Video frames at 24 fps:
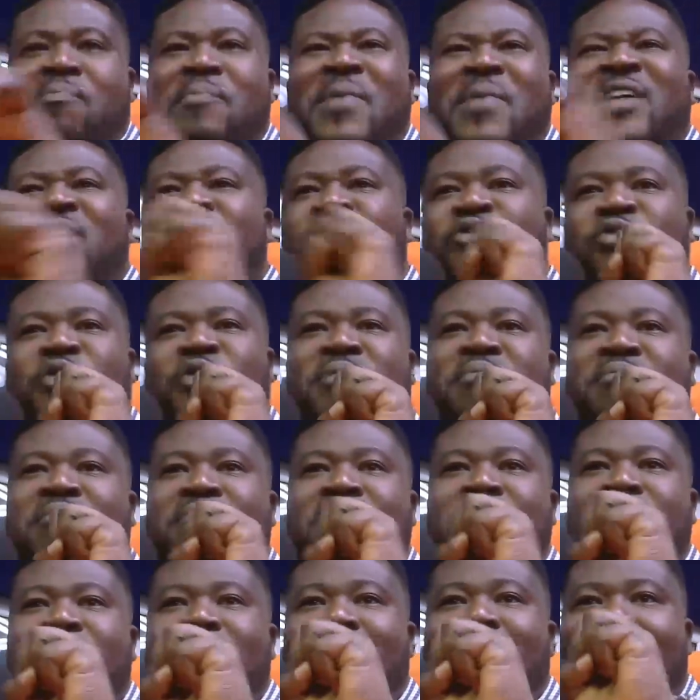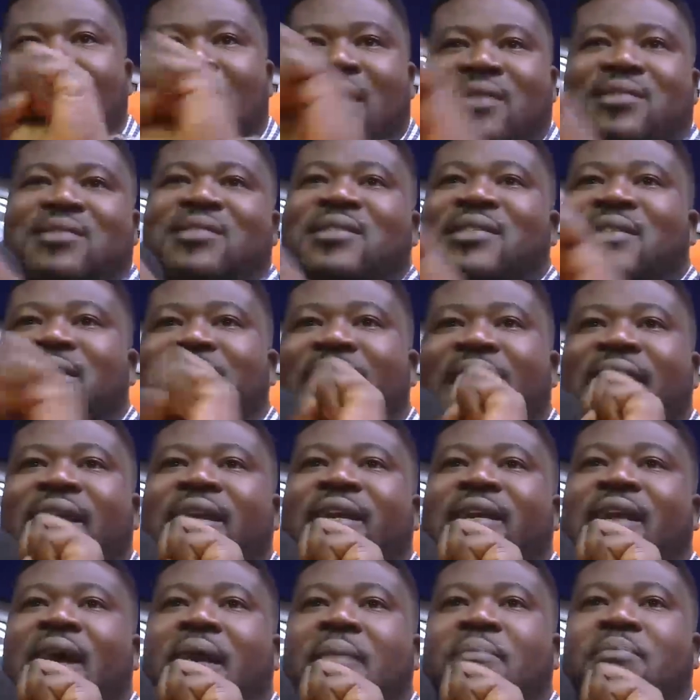Mainstream hasn't taken
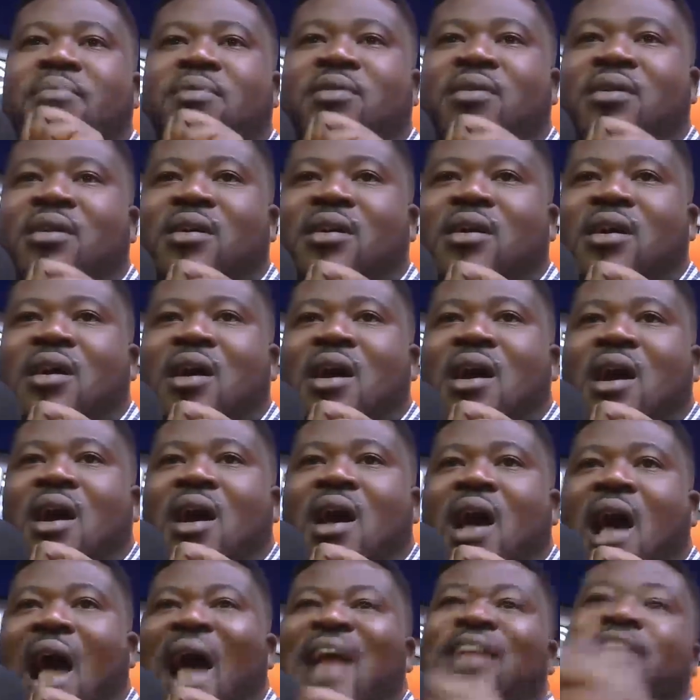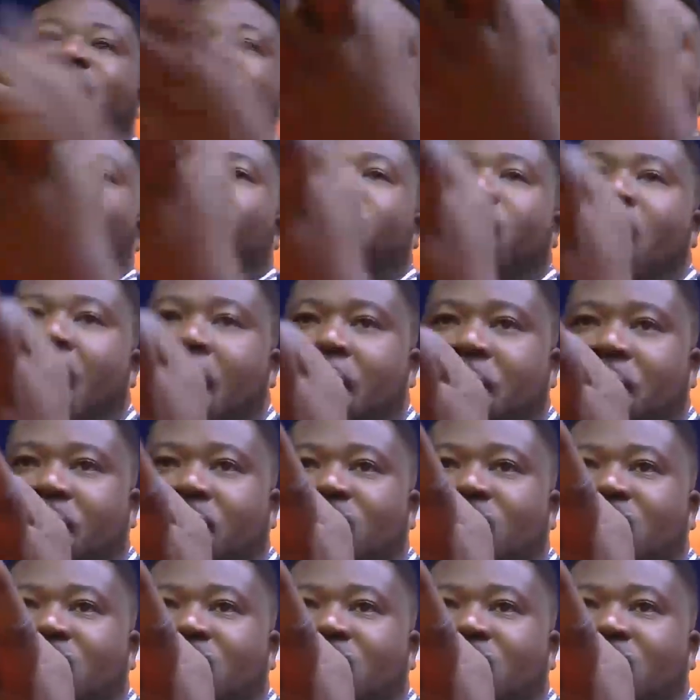it up. And she took it up.